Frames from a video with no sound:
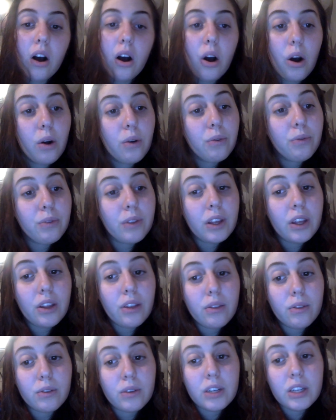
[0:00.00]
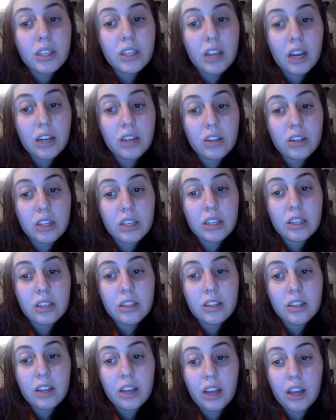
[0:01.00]
Hopefully, through
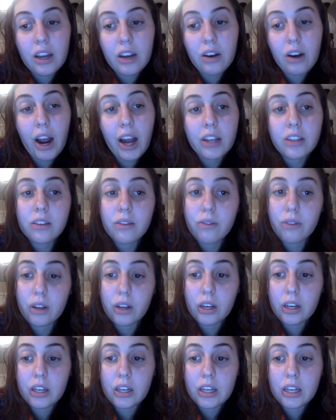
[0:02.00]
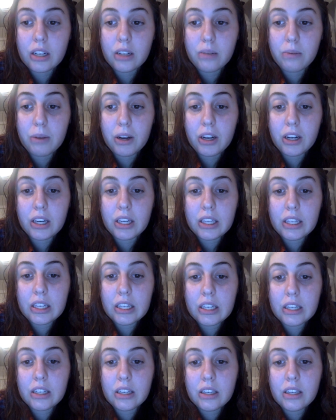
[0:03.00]
discussions, interactive learning
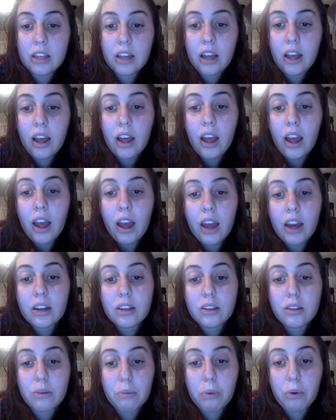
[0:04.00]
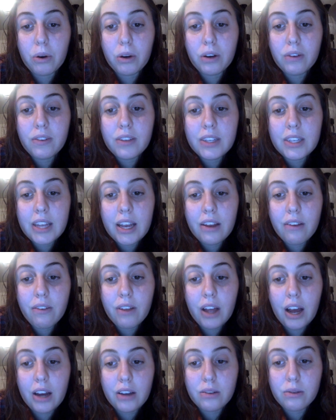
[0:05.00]
experiences, and a supportive and safe
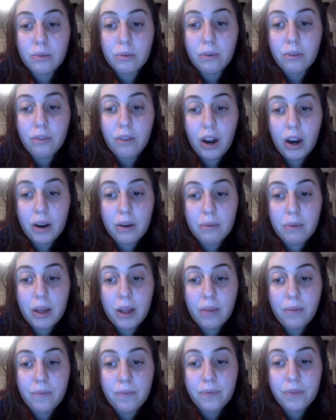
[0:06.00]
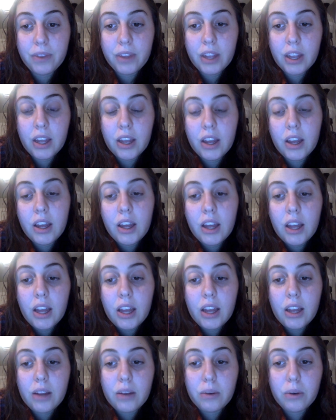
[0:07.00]
classroom environment,
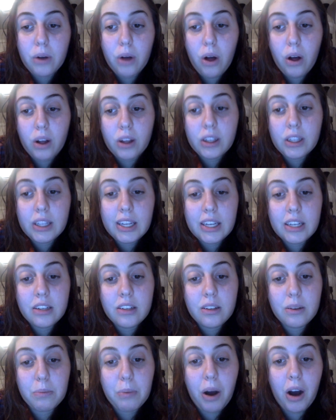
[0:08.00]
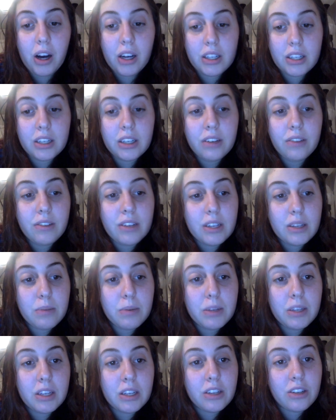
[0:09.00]
it will all lead to positive
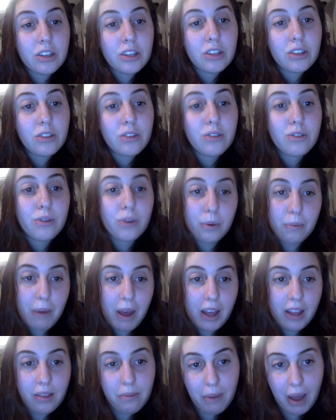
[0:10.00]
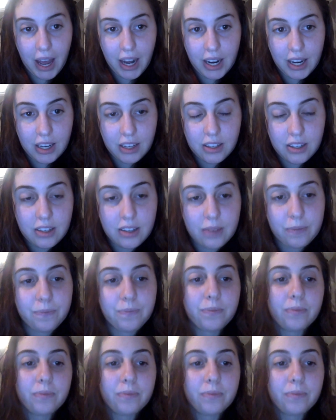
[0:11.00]
dispositions toward mathematics.